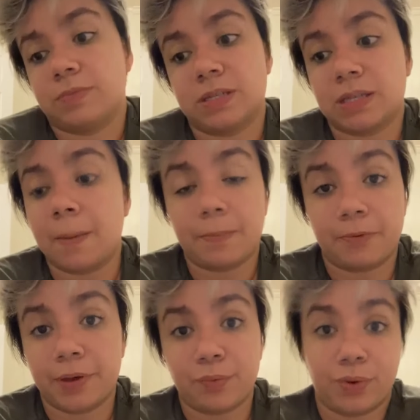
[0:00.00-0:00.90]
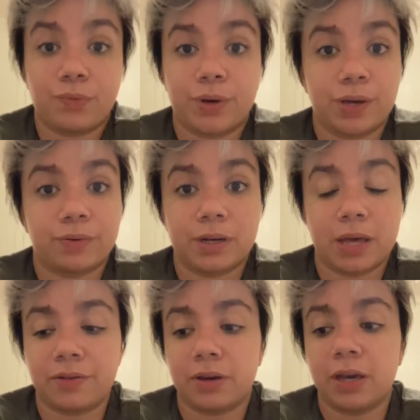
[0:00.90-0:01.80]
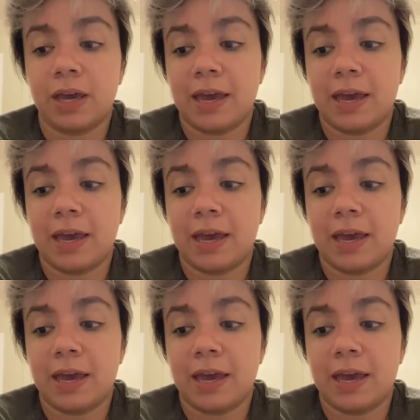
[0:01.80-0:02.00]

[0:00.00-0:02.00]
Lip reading: some point, one way or another,